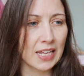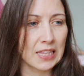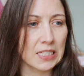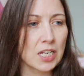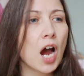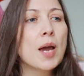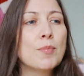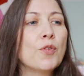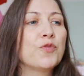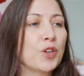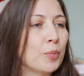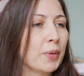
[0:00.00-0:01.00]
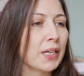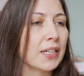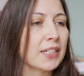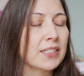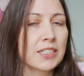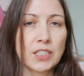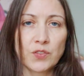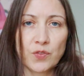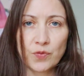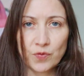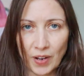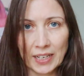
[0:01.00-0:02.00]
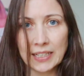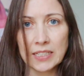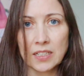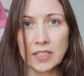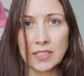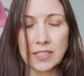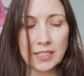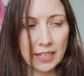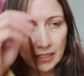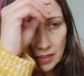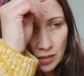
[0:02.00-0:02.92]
at the time of filming it is Valentine's Day,